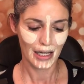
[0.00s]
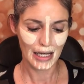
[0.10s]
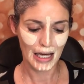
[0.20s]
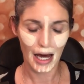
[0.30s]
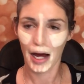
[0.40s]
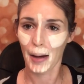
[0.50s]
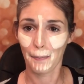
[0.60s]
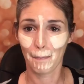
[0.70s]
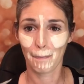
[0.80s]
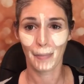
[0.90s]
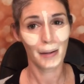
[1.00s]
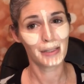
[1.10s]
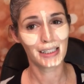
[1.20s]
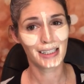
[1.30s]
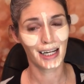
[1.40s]
yeah,
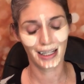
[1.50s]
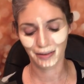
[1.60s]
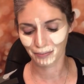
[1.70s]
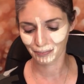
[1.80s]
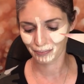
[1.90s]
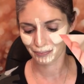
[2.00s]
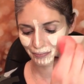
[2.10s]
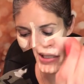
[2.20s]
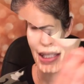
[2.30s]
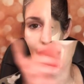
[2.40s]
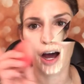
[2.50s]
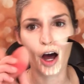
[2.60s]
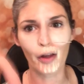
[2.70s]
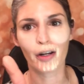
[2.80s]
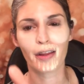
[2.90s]
I'm just saying. And that's the
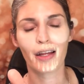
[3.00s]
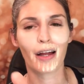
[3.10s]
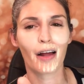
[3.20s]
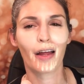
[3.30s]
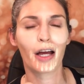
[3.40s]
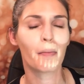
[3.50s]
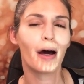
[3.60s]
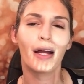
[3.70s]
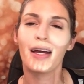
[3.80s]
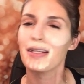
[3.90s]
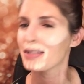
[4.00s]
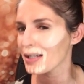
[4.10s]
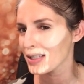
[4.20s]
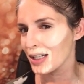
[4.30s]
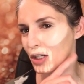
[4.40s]
other thing that I like about it. It
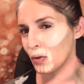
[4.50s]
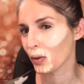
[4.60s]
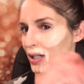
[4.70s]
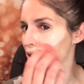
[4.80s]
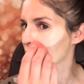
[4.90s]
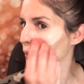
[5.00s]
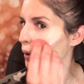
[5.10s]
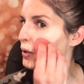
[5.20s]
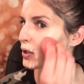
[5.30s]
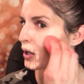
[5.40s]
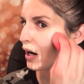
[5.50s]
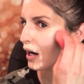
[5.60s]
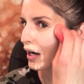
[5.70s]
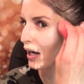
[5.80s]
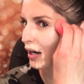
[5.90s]
doesn't crease your under
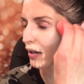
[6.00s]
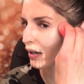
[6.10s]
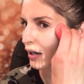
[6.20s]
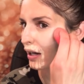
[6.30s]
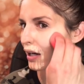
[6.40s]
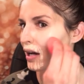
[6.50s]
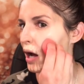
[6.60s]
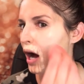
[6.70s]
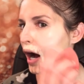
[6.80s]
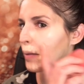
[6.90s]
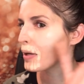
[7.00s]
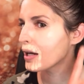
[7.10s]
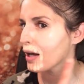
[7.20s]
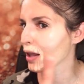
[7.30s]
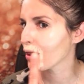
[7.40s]
eye area. I
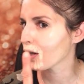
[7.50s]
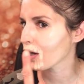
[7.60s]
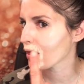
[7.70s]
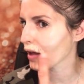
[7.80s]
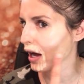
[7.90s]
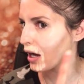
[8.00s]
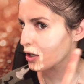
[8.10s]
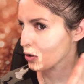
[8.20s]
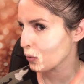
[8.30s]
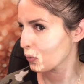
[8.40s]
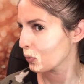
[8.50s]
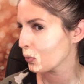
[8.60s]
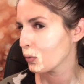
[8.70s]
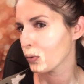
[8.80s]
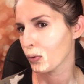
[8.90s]
mean, look at that.
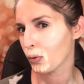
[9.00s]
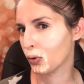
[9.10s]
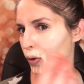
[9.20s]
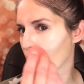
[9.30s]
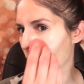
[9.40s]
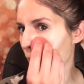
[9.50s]
Ooh.